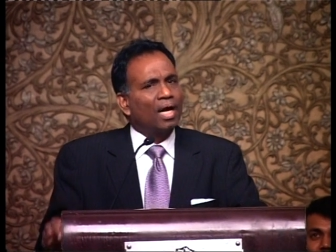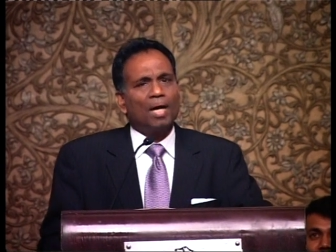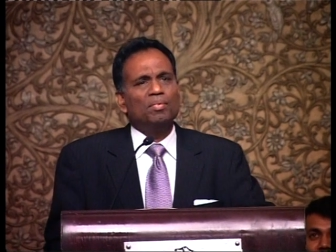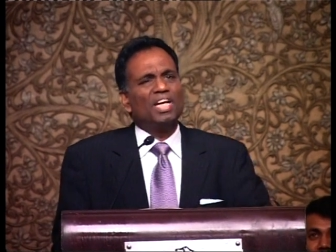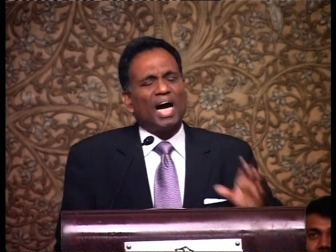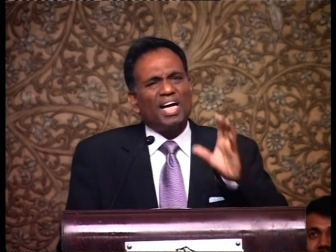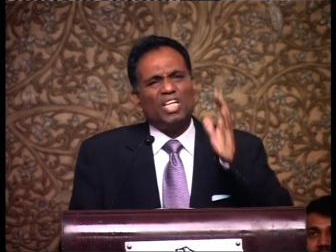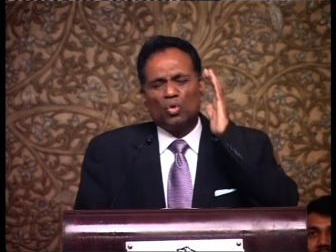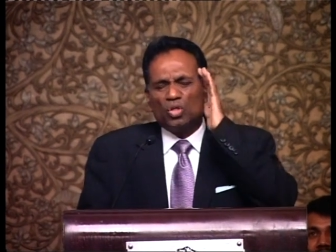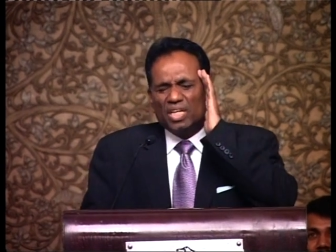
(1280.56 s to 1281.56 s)
I mean, I
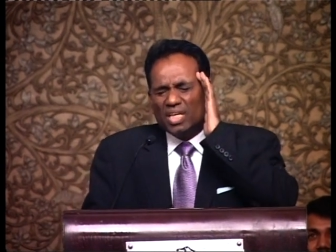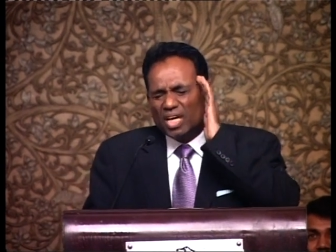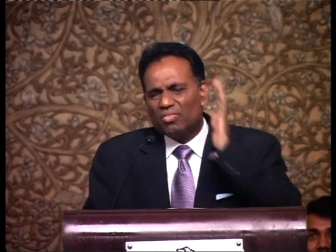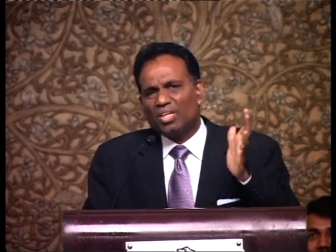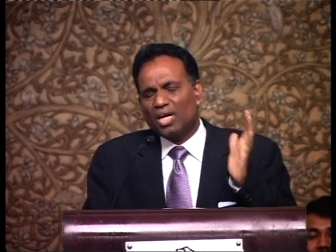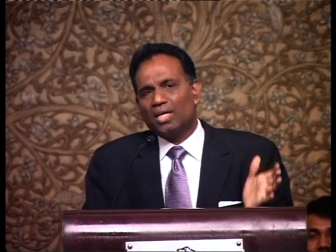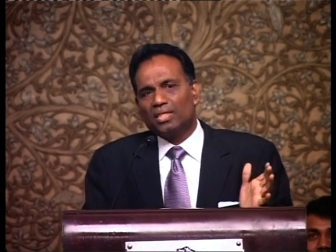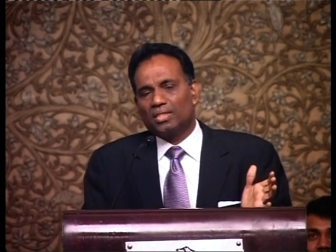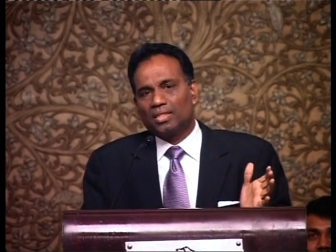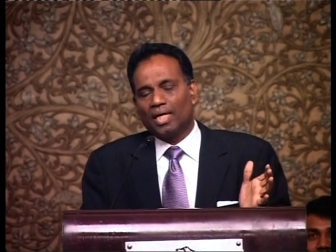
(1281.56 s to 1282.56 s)
could never
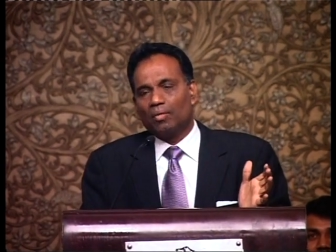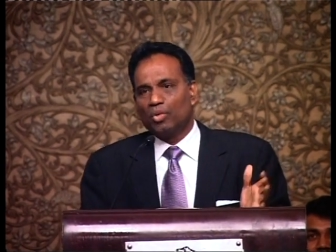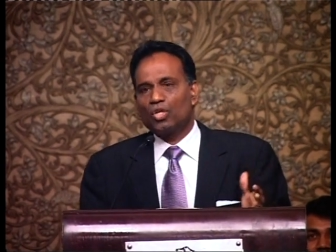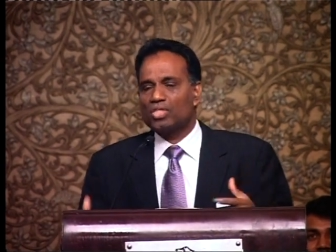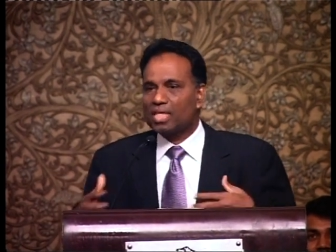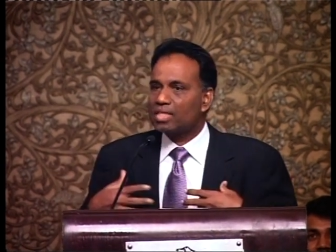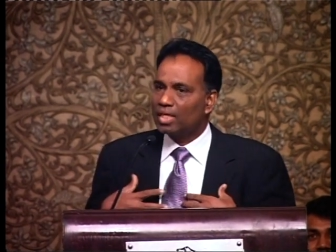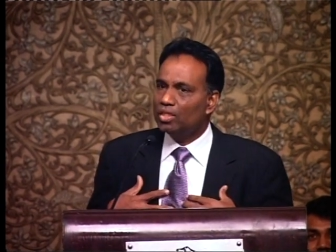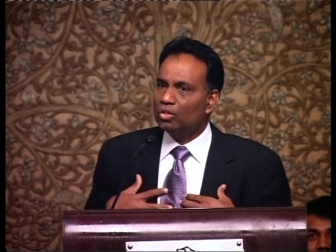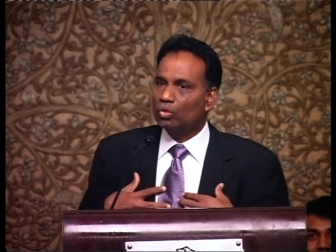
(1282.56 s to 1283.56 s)
understand because as a
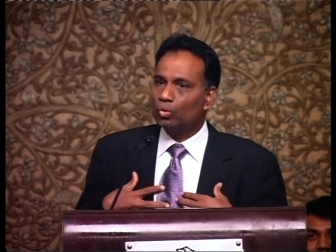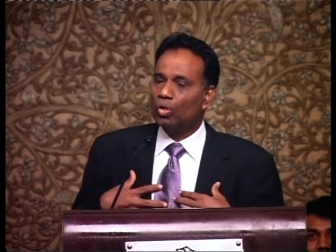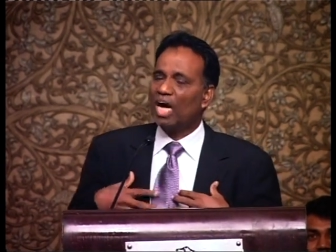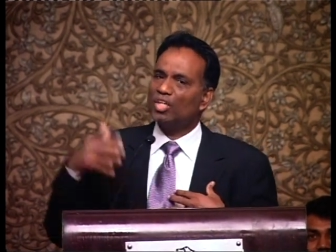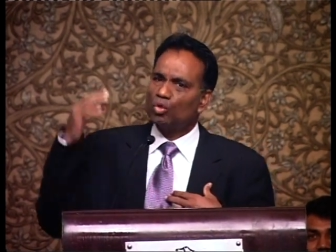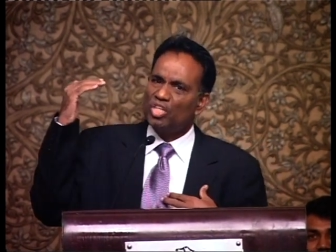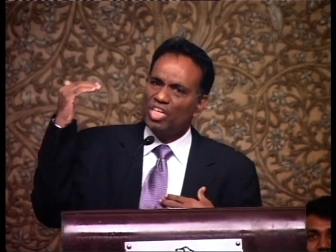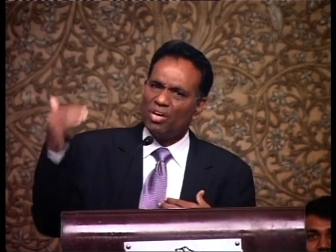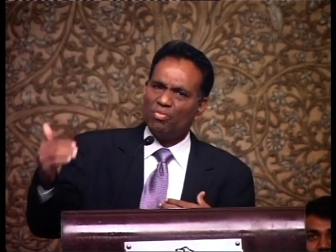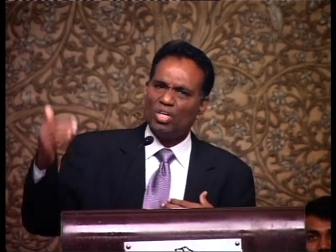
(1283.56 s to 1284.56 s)
Hindu, I could
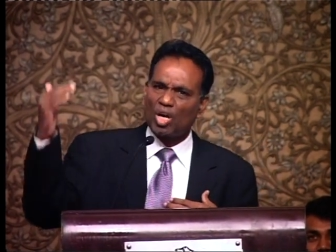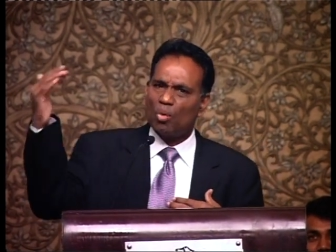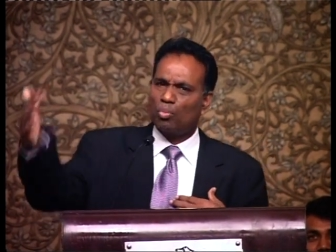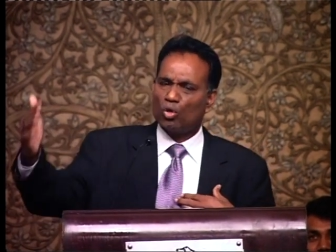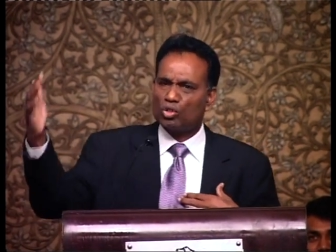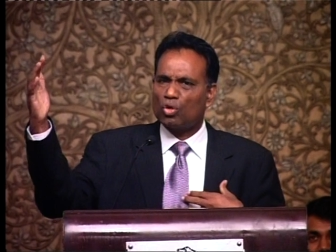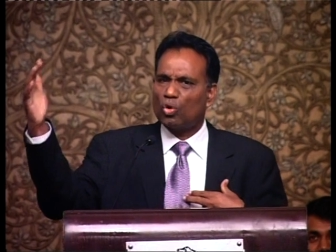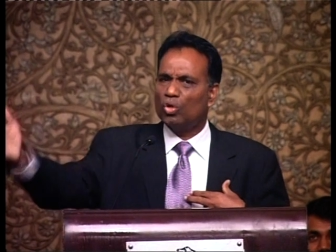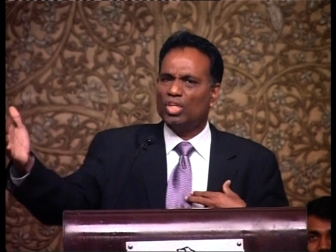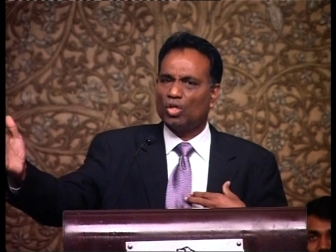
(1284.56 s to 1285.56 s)
never approach a
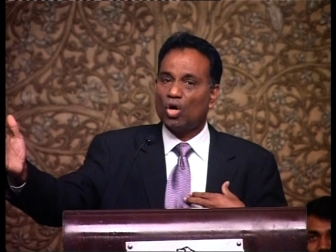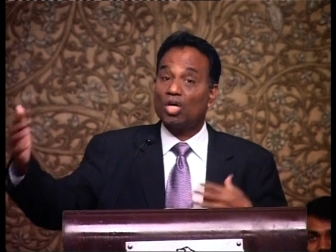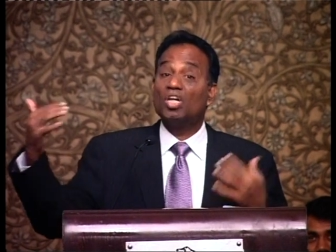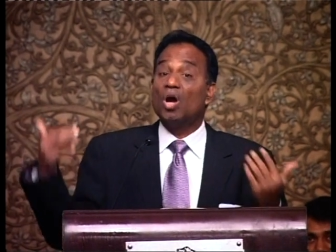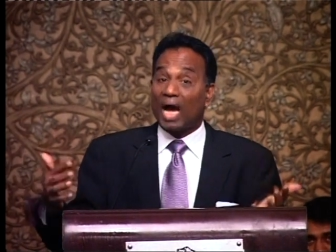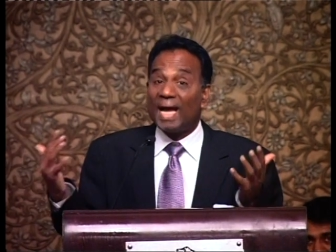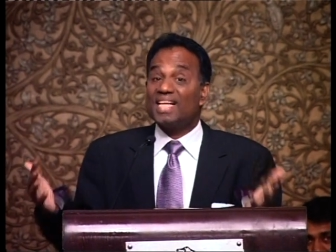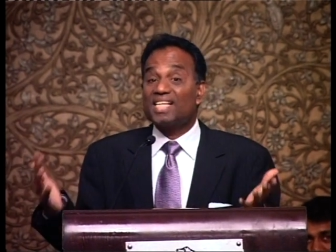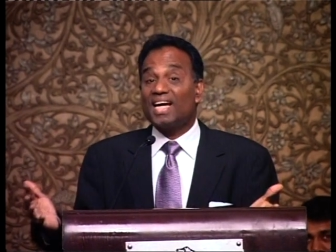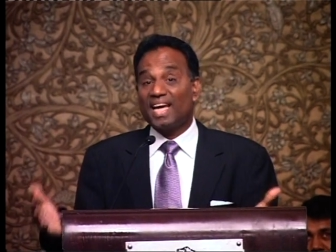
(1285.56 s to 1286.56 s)
holy God
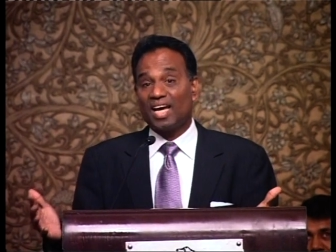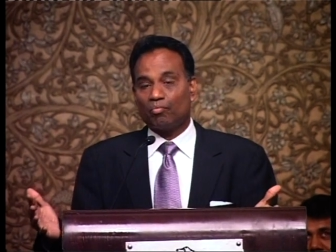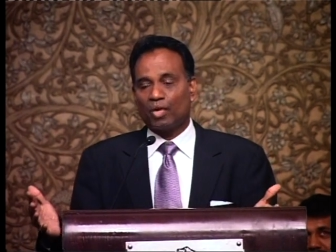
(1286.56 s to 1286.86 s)
as I am.